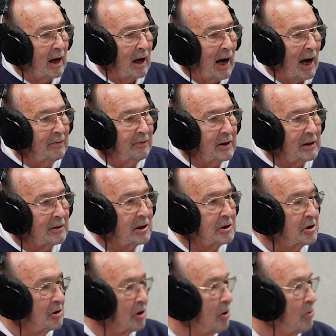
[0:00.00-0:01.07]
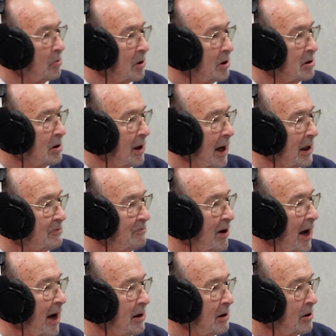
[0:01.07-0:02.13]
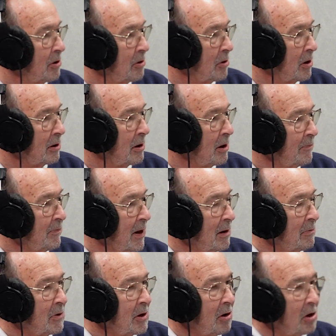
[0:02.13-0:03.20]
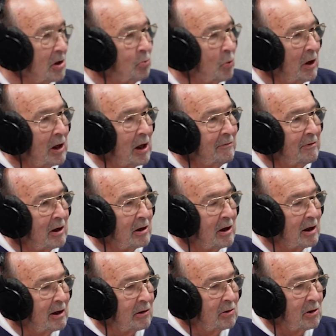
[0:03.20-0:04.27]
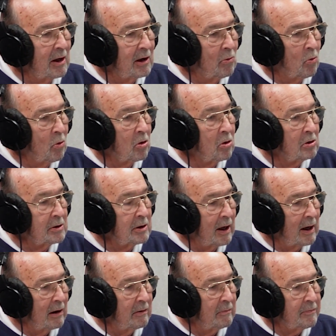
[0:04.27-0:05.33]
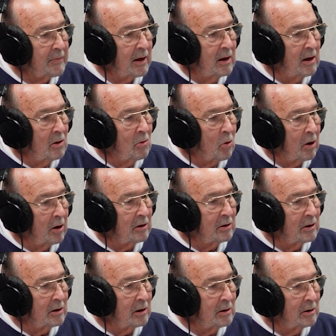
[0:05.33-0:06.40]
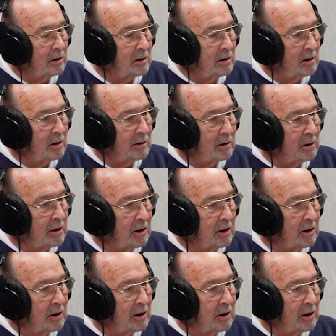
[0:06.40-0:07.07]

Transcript: I think this show is, has value to it because we live in, an, in, a, in a world now where the, the, the,